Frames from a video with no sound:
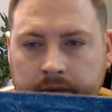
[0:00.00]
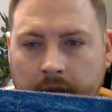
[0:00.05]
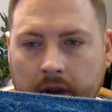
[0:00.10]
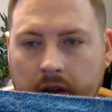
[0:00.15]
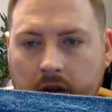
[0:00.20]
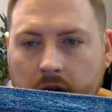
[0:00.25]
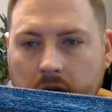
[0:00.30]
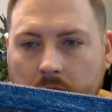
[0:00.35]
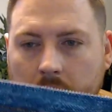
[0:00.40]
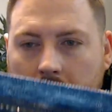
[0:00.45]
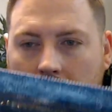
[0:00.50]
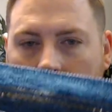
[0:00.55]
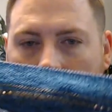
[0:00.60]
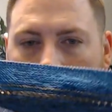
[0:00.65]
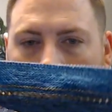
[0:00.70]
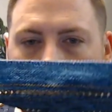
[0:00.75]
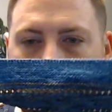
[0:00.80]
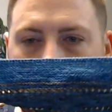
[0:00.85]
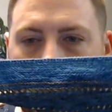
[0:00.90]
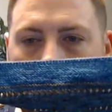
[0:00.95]
to what
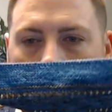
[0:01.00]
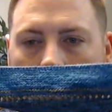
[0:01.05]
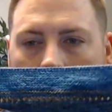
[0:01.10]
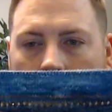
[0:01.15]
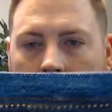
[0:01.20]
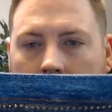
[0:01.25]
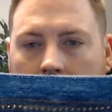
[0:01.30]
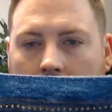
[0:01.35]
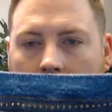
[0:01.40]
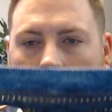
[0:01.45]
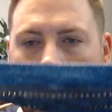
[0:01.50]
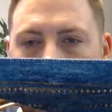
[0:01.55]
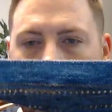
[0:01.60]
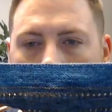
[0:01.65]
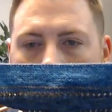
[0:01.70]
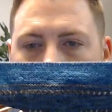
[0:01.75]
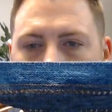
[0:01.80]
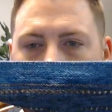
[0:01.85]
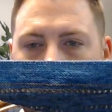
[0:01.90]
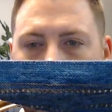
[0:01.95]
the
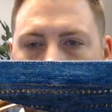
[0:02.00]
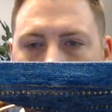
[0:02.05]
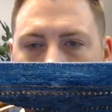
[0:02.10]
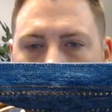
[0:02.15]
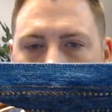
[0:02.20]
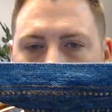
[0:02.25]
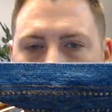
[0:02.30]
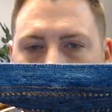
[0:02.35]
correct colors,